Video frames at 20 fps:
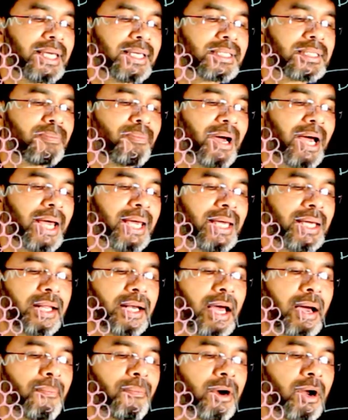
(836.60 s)
this by the
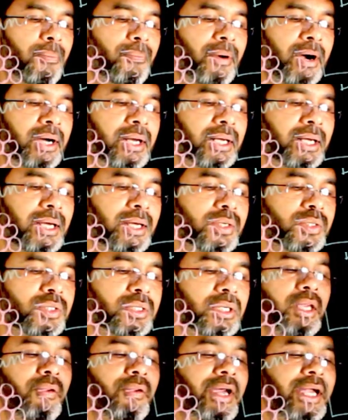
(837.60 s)
number of
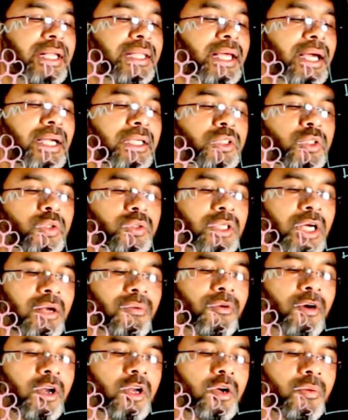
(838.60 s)
particles you get the total
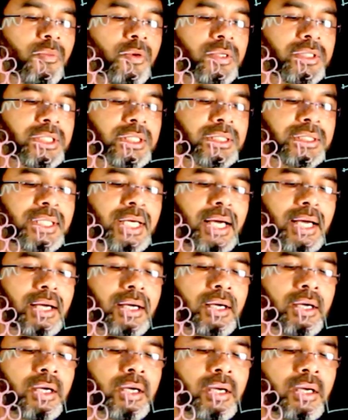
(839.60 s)
volume which is the
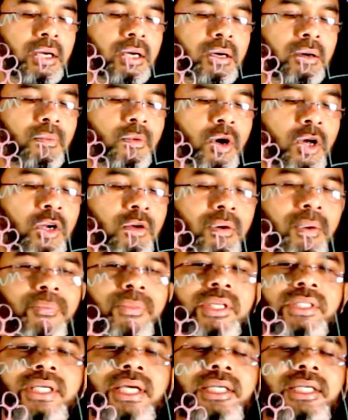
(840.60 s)
volume of this